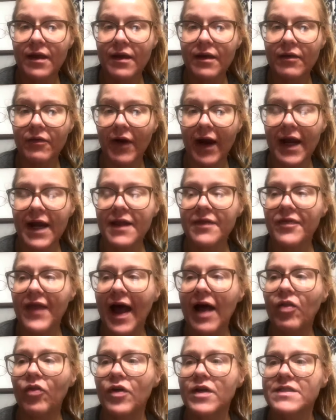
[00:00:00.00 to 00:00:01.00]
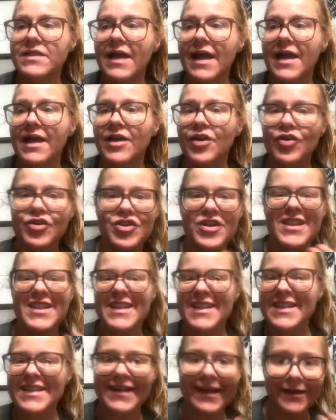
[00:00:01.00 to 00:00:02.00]
right? That looks like you're just a
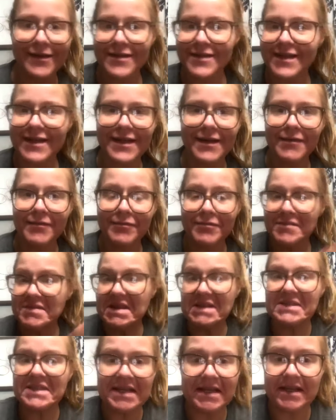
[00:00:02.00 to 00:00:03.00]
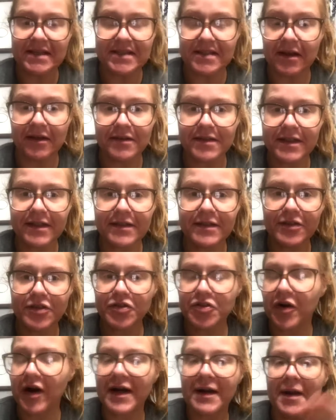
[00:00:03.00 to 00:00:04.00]
salesy Scentsy consultant
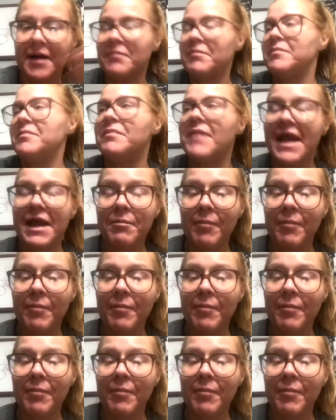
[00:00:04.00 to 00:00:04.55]
trying to make